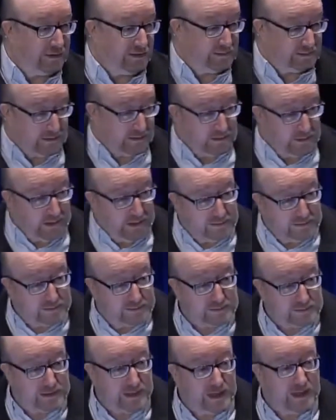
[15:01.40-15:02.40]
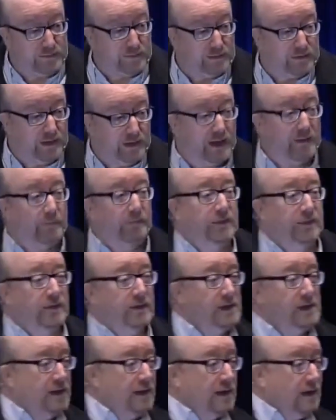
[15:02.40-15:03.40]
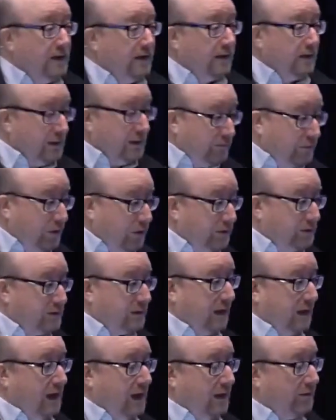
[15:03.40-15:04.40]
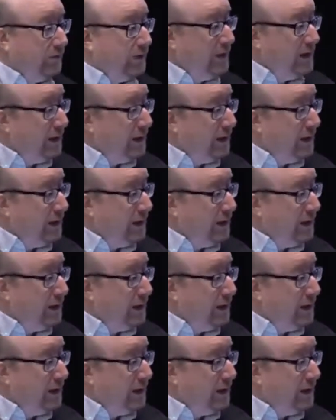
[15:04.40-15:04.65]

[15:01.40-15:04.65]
is. They don't understand the depth of God's love,